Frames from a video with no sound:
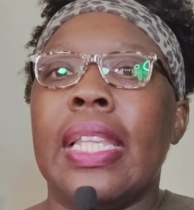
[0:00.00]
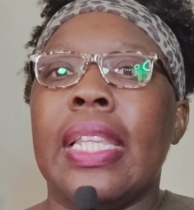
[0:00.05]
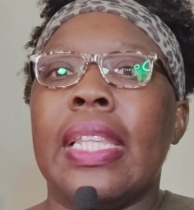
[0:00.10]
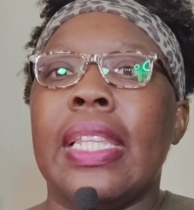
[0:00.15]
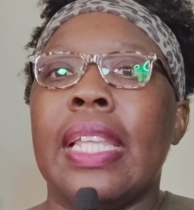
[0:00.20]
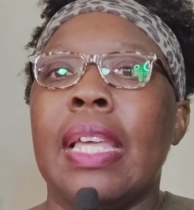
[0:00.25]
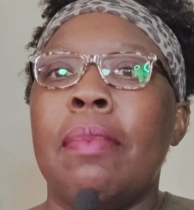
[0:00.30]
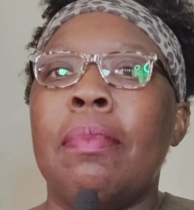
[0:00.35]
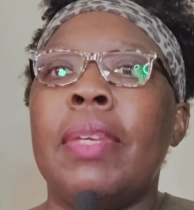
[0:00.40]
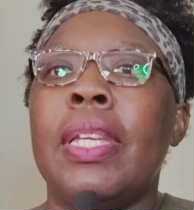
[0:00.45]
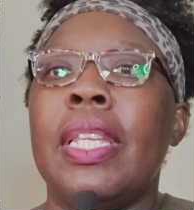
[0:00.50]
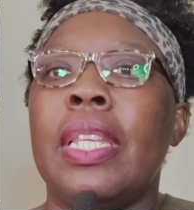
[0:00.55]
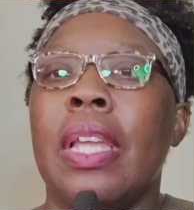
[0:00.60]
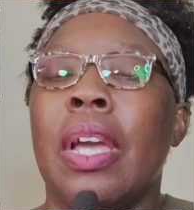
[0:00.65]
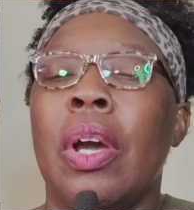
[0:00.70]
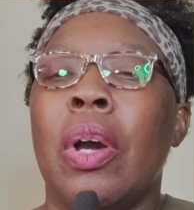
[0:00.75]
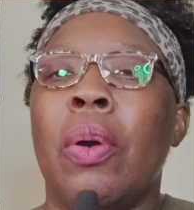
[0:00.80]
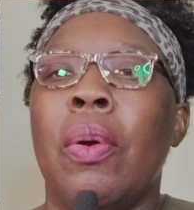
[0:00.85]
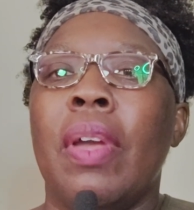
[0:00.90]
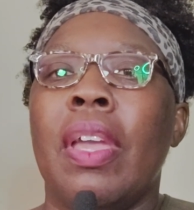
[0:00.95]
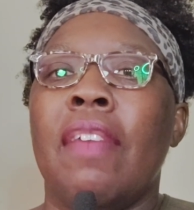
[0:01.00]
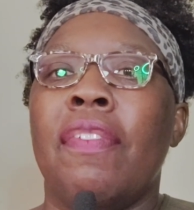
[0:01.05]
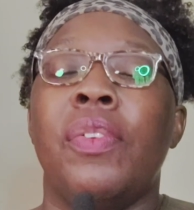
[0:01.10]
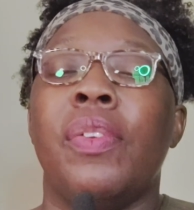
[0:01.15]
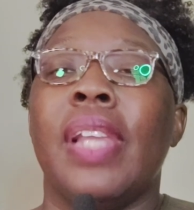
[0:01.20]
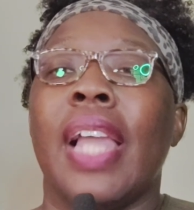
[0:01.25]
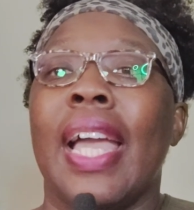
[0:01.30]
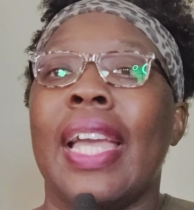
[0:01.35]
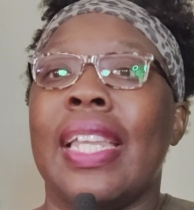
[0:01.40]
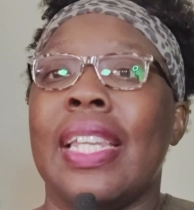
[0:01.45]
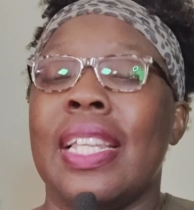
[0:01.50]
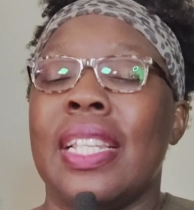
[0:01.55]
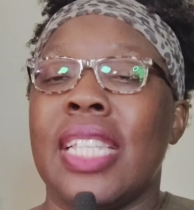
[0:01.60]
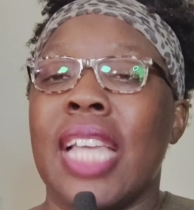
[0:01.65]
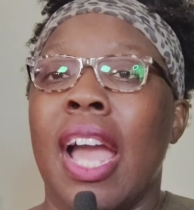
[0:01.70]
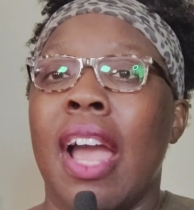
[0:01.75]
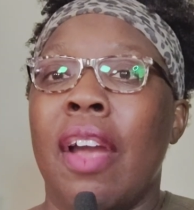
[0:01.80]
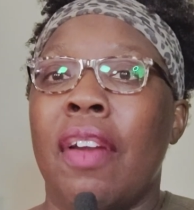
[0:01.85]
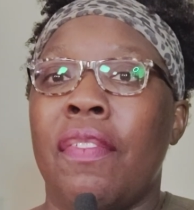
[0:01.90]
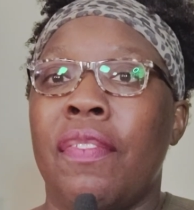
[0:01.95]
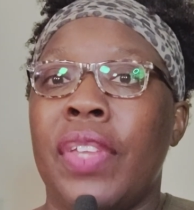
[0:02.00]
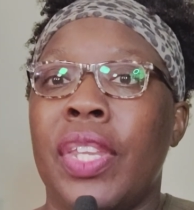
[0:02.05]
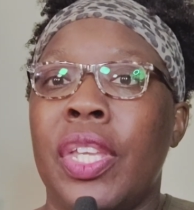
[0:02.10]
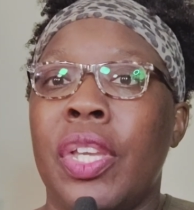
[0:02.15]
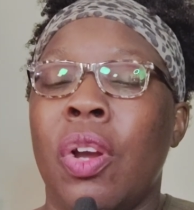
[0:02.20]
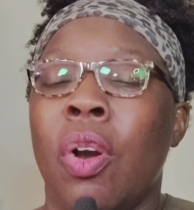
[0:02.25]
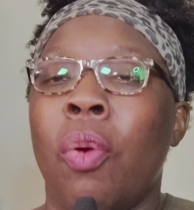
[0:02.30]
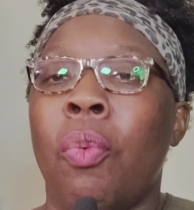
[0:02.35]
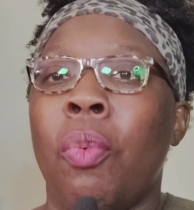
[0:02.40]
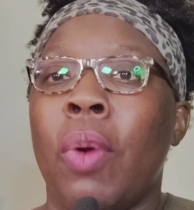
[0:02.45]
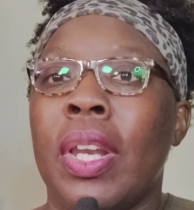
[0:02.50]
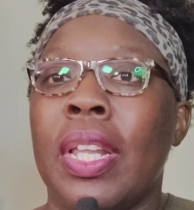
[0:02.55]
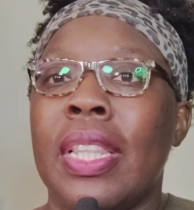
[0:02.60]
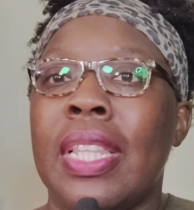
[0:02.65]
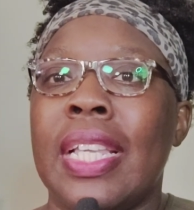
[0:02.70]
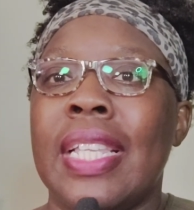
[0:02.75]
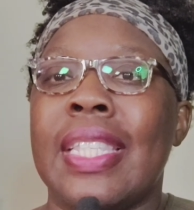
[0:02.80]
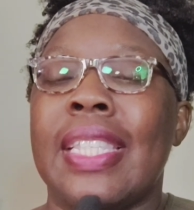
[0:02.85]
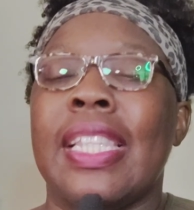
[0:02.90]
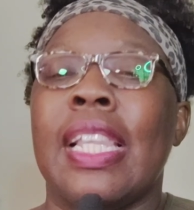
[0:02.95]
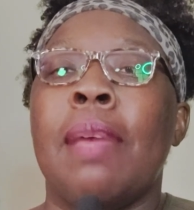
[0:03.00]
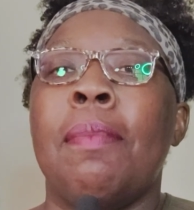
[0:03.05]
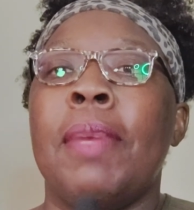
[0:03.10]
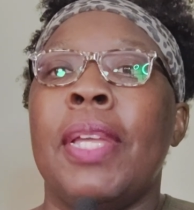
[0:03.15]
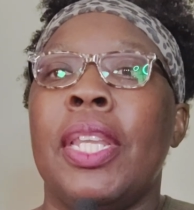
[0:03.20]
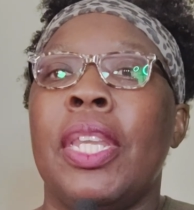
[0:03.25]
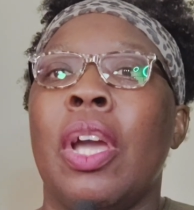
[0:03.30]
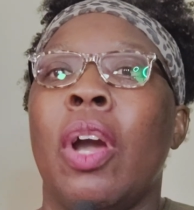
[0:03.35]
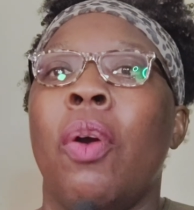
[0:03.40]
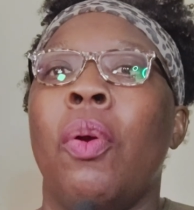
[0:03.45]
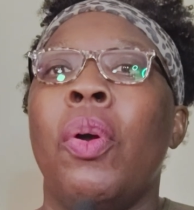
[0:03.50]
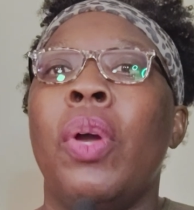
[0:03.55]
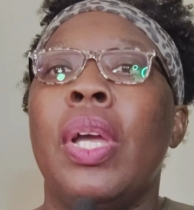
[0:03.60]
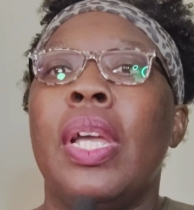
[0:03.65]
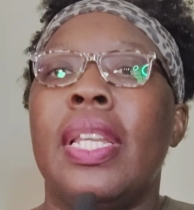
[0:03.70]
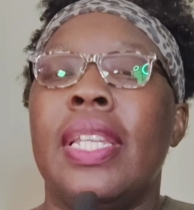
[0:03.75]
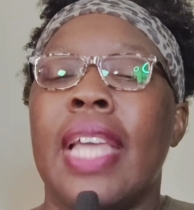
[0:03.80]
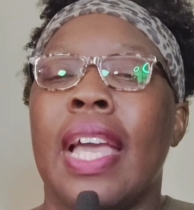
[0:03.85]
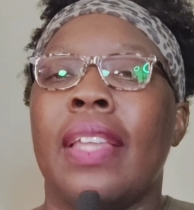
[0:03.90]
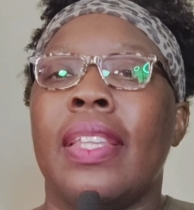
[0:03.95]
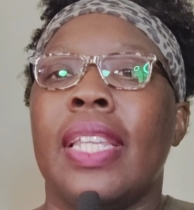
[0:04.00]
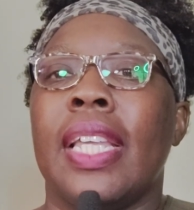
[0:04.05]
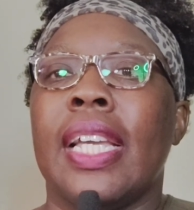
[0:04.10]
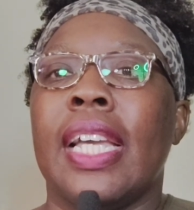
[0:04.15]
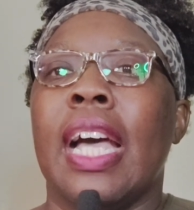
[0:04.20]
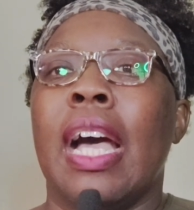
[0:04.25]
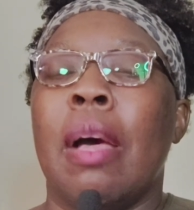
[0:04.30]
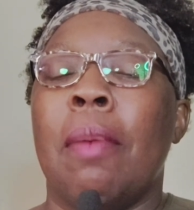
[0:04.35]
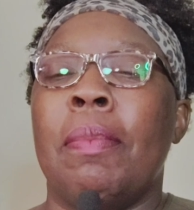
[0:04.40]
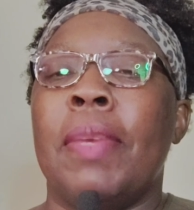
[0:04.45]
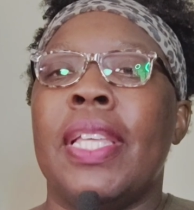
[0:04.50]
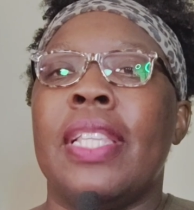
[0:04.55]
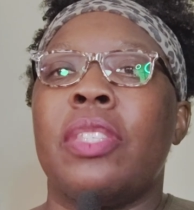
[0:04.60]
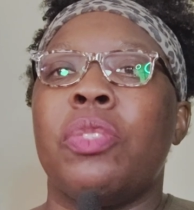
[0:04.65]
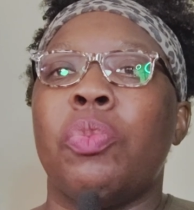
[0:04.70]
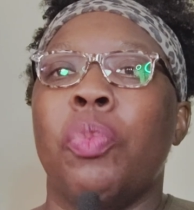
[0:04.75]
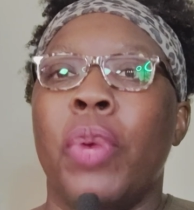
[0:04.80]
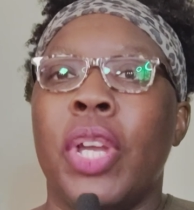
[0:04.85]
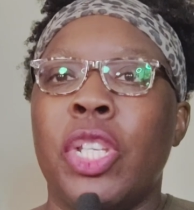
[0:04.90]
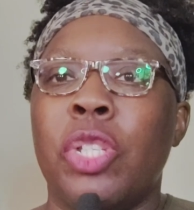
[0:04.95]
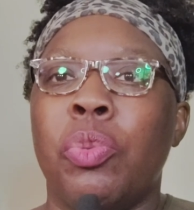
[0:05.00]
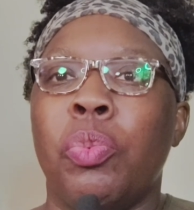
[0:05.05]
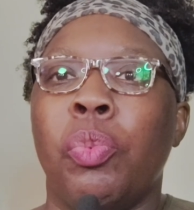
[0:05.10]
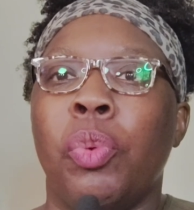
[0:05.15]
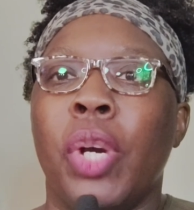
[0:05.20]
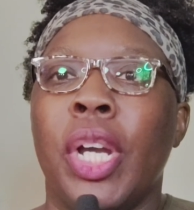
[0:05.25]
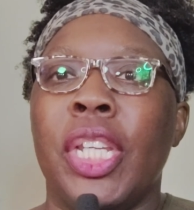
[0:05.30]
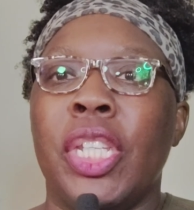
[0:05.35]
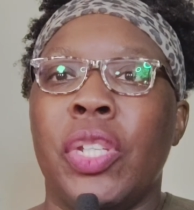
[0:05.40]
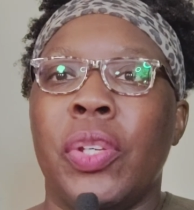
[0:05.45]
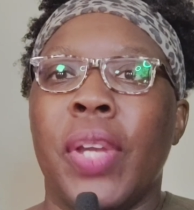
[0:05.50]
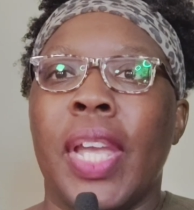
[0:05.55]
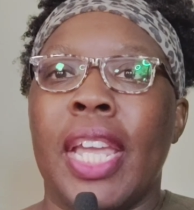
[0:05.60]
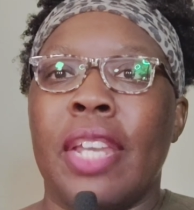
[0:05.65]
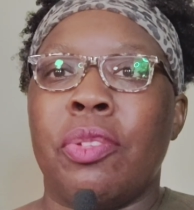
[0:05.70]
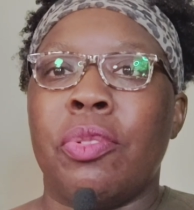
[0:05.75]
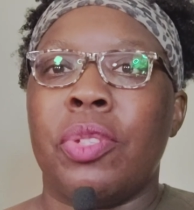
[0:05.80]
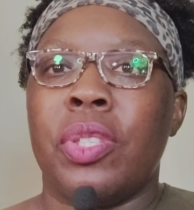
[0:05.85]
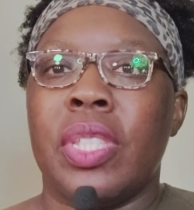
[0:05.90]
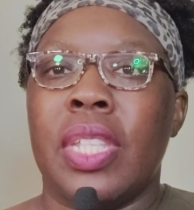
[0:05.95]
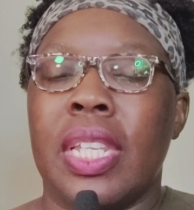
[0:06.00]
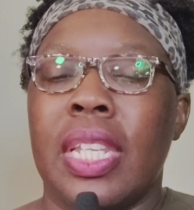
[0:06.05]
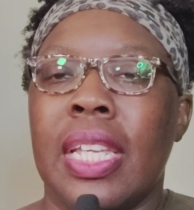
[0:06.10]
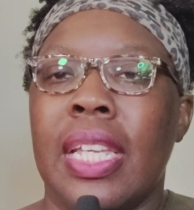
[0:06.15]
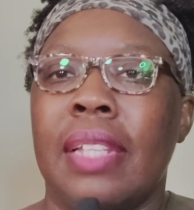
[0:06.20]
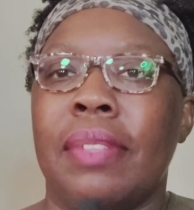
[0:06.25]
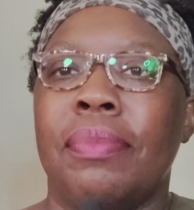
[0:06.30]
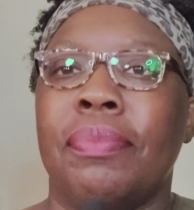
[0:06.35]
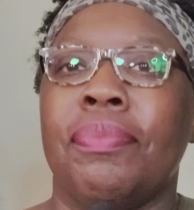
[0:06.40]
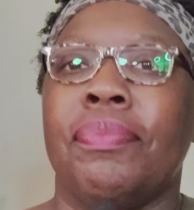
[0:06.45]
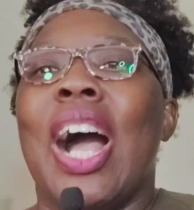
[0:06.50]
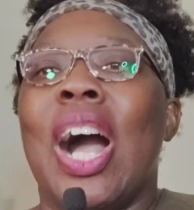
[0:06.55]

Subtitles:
Let me know if you'd like an entire video on one of these. Let me know down in the comments which one you're interested in.